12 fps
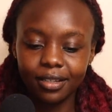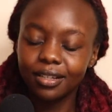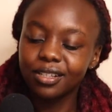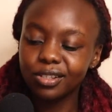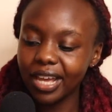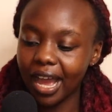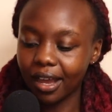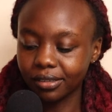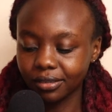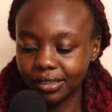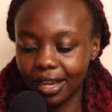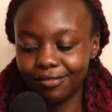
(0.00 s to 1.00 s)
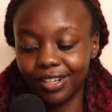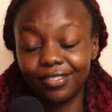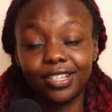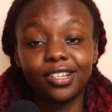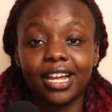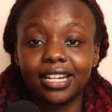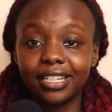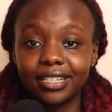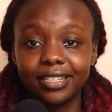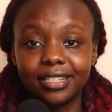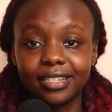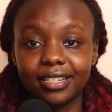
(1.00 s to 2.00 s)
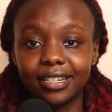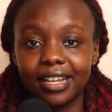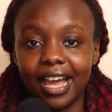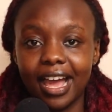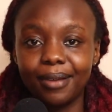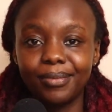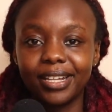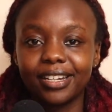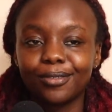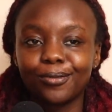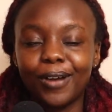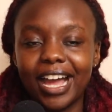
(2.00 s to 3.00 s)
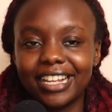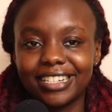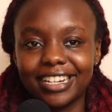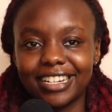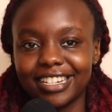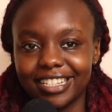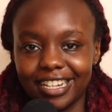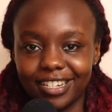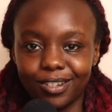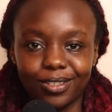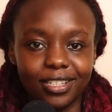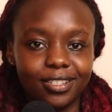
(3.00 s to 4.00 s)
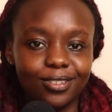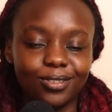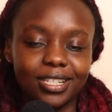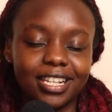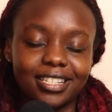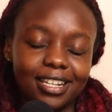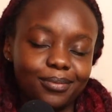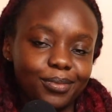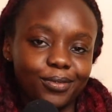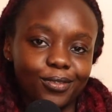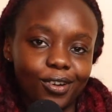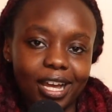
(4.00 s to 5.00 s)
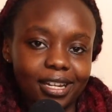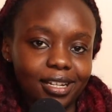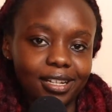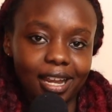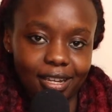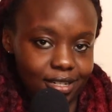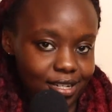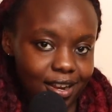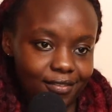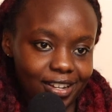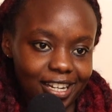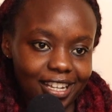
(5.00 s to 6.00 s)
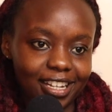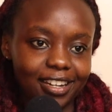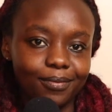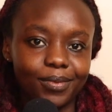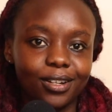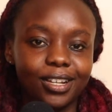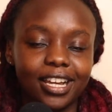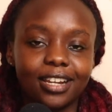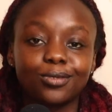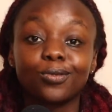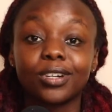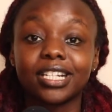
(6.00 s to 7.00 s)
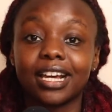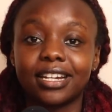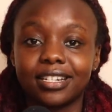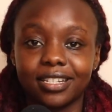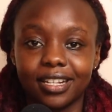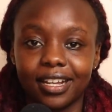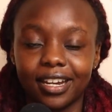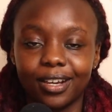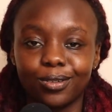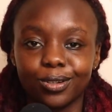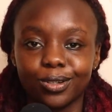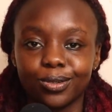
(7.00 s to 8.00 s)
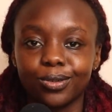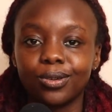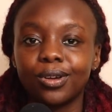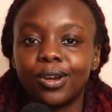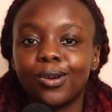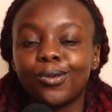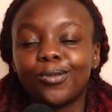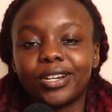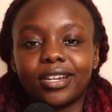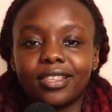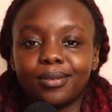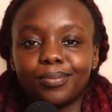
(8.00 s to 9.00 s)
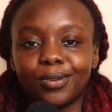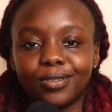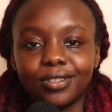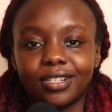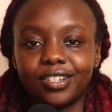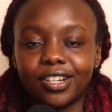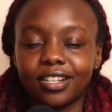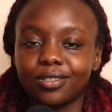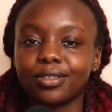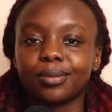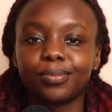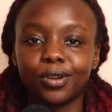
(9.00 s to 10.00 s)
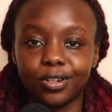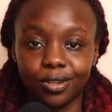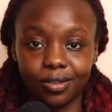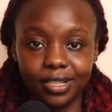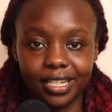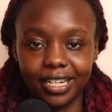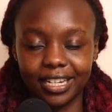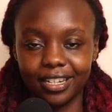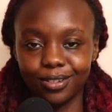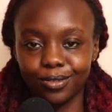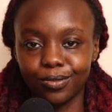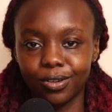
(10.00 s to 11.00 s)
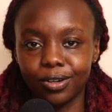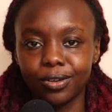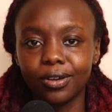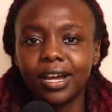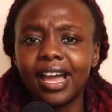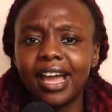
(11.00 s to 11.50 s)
So yeah, I've given you a list. I mean, why I started researching on this, because I said before, I really like traveling, and I've been looking at what countries can I go to, what are the procedures or the protocols that I need to follow,